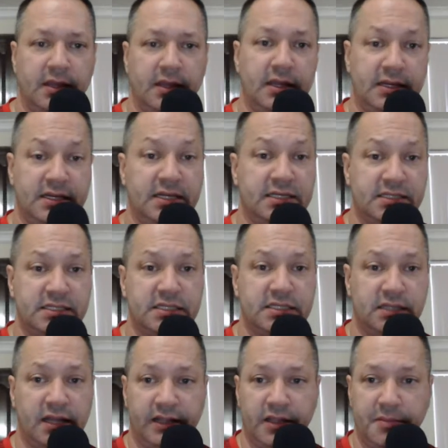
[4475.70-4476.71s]
it's
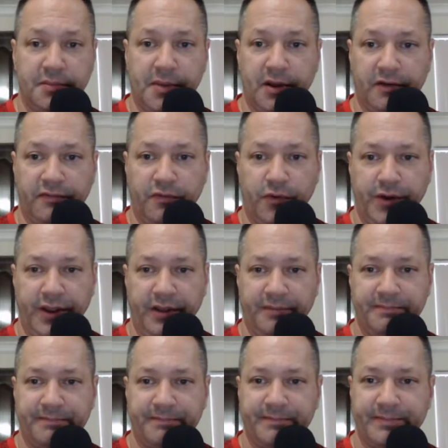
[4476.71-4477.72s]
slightly better for you.